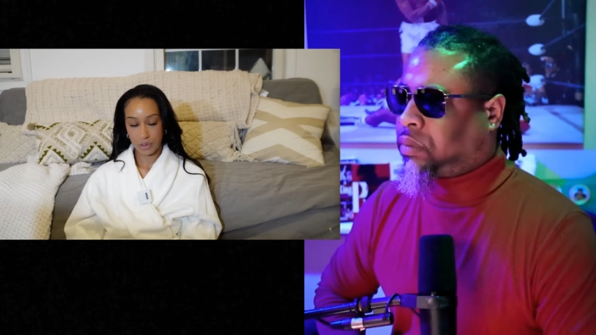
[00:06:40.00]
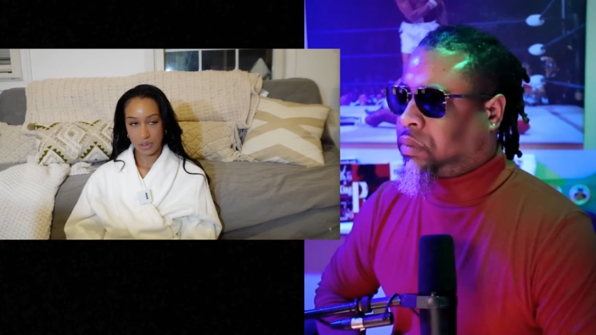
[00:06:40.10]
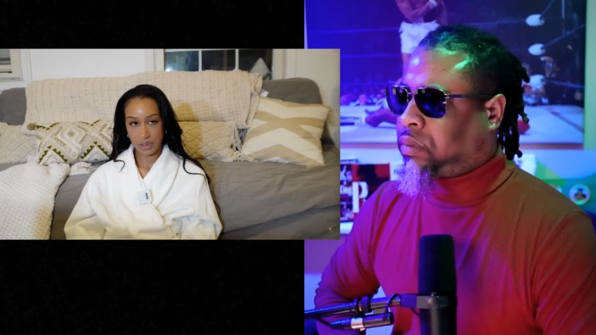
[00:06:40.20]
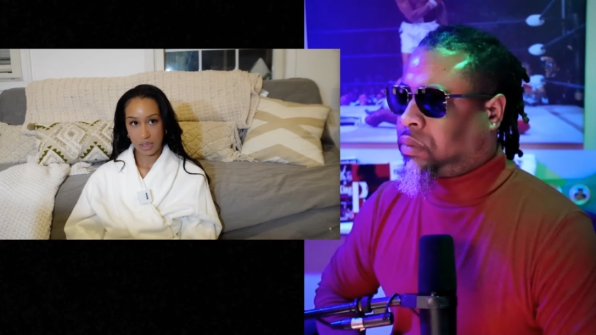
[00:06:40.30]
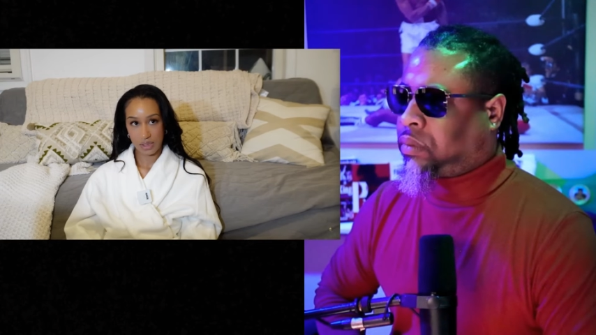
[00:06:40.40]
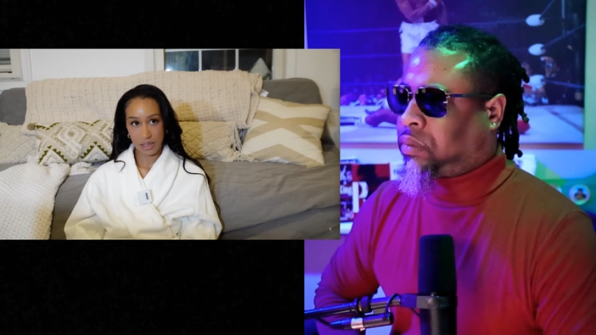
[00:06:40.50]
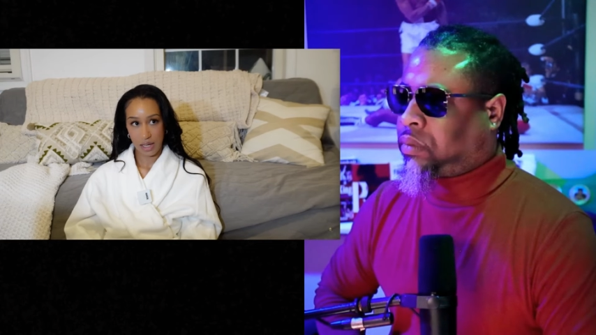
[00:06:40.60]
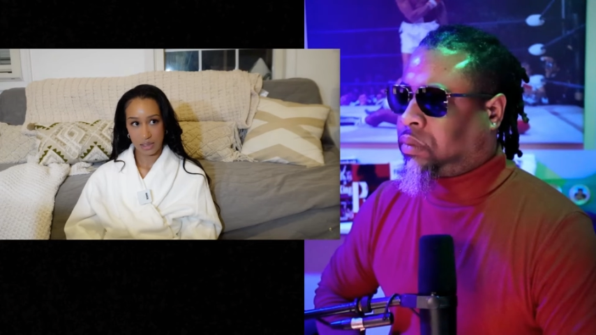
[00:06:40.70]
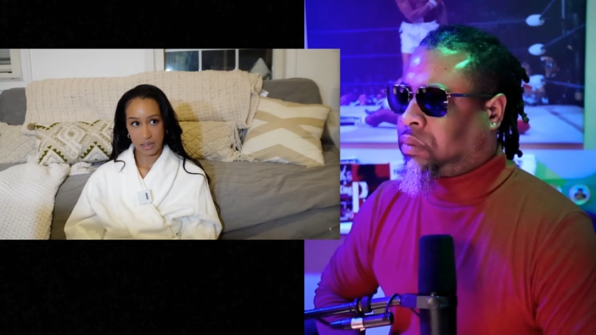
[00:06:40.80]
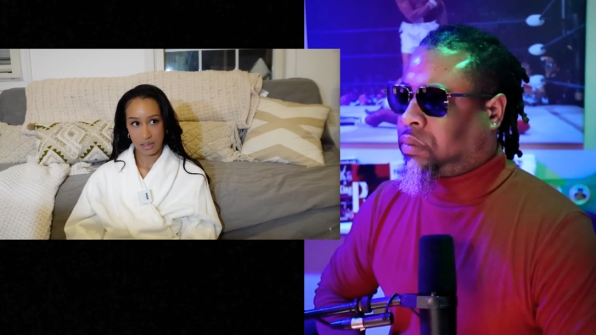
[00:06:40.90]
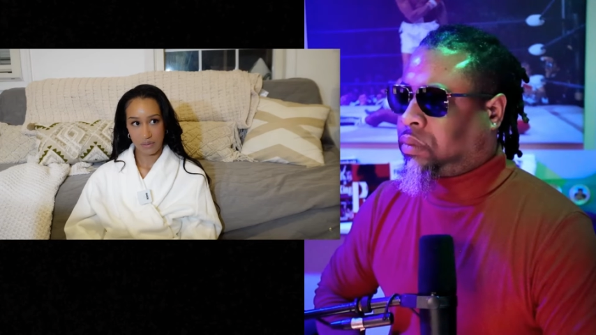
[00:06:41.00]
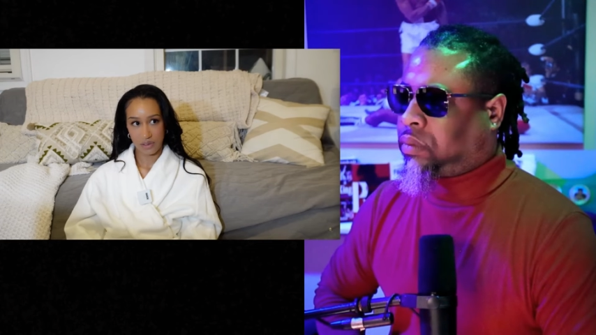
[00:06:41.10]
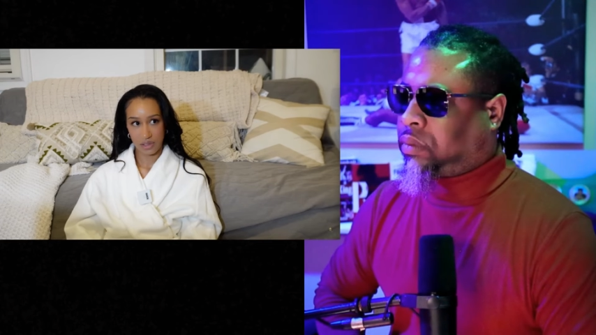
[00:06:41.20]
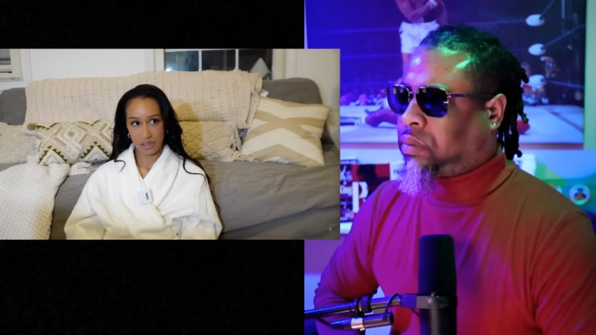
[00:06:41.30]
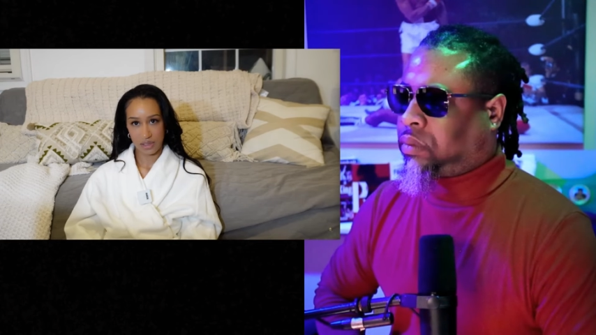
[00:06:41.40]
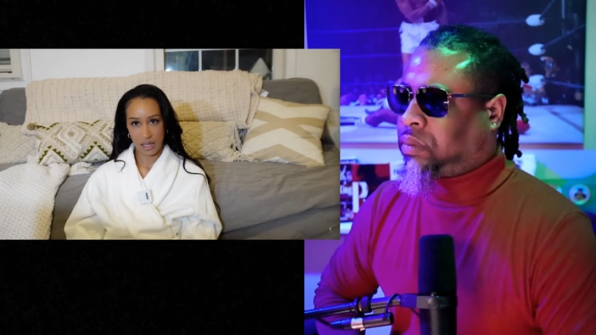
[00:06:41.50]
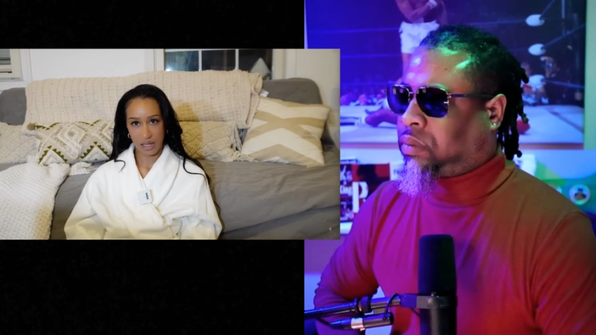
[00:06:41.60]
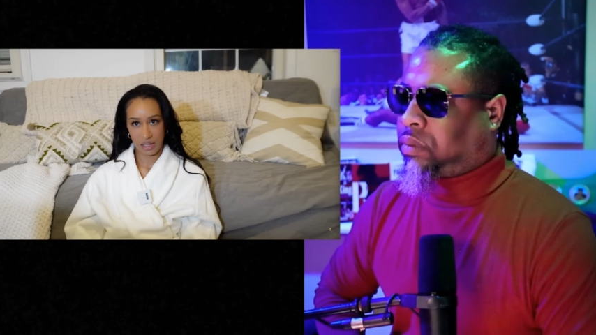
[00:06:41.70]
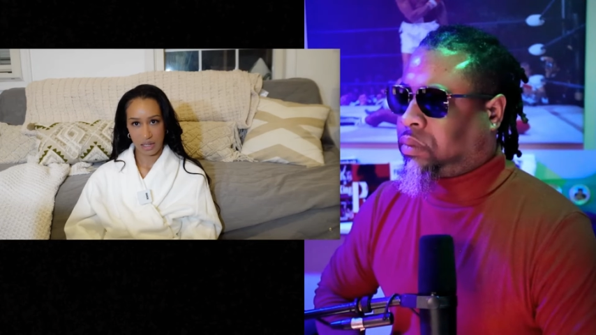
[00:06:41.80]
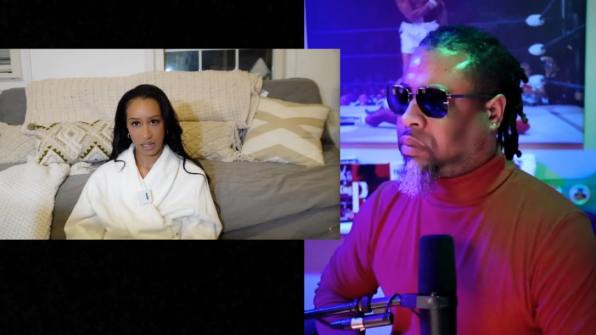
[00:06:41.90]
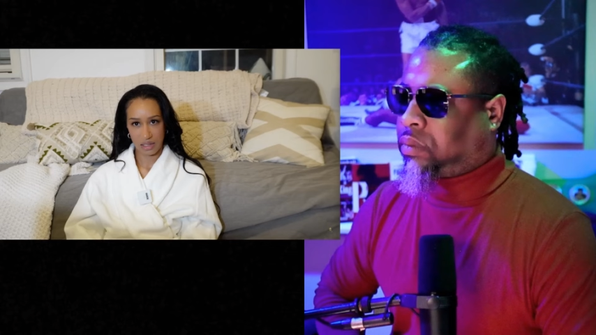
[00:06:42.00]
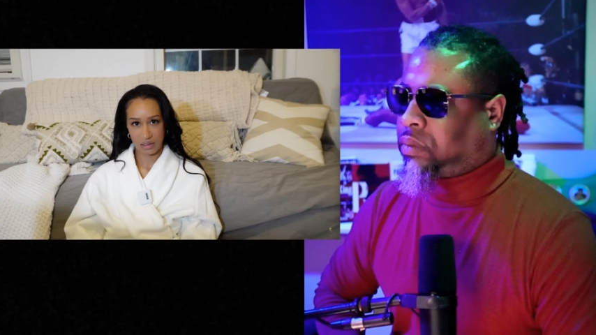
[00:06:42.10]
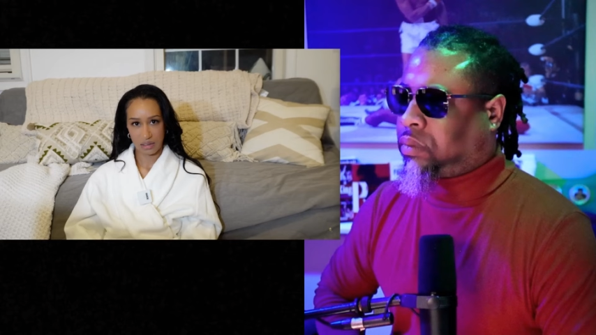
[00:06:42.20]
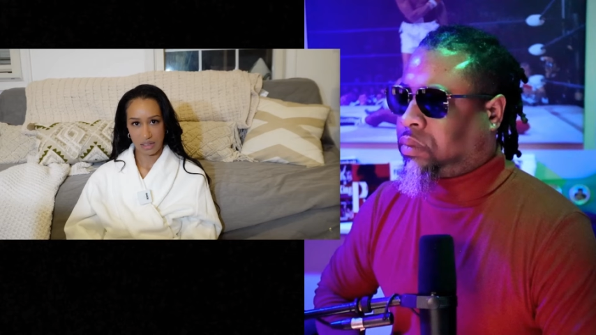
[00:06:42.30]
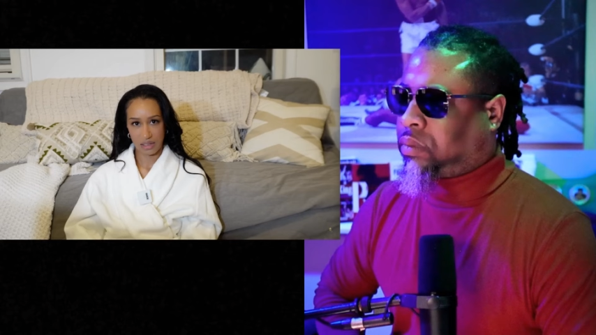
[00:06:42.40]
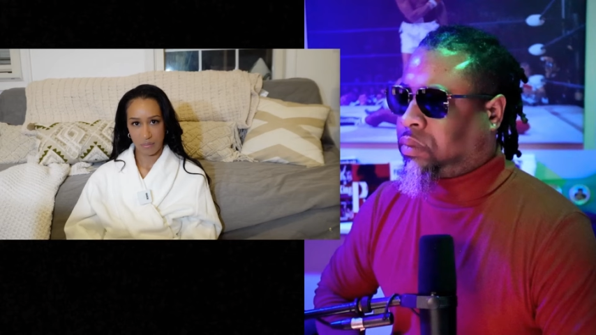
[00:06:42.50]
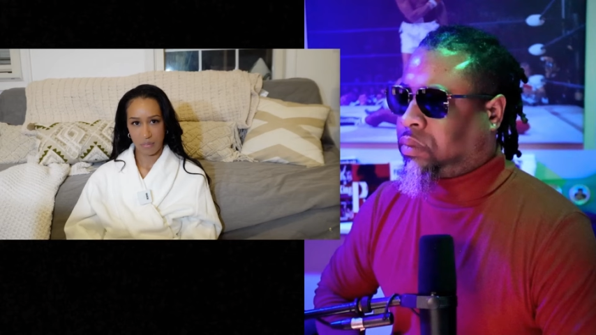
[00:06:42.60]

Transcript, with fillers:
Speaker 1: it was like sad to even say like I could get